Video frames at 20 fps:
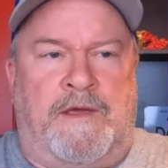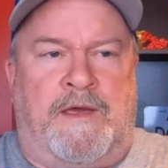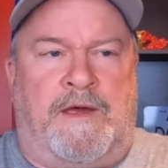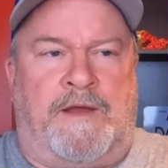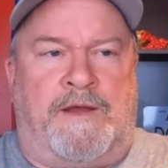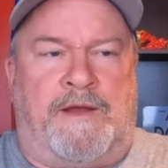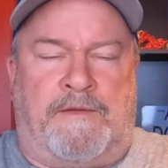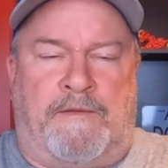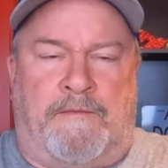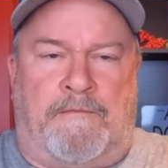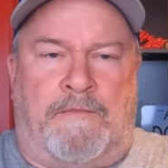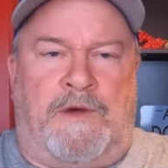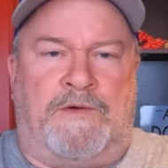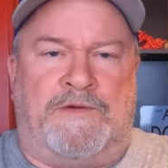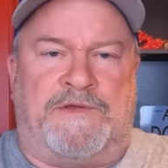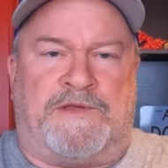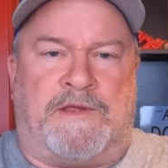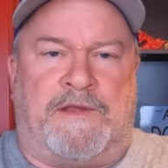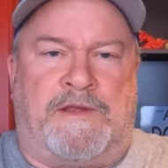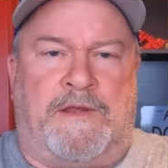And then
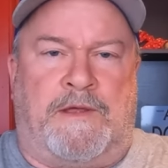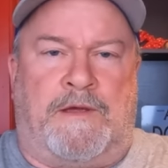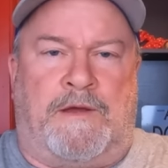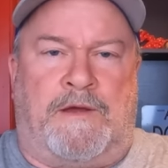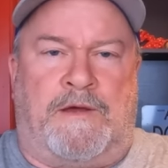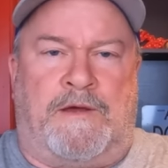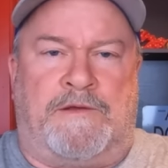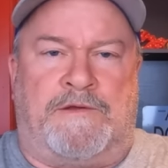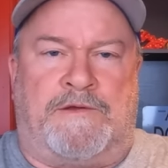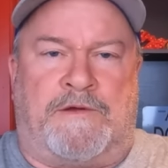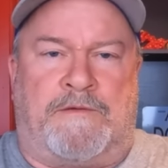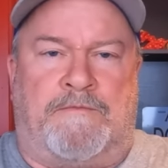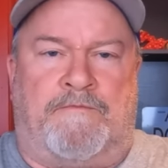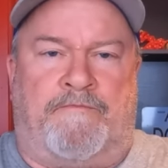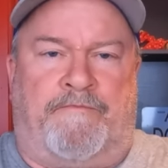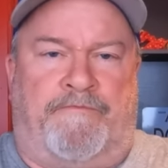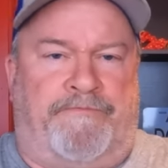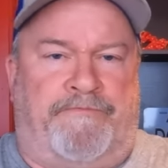most of the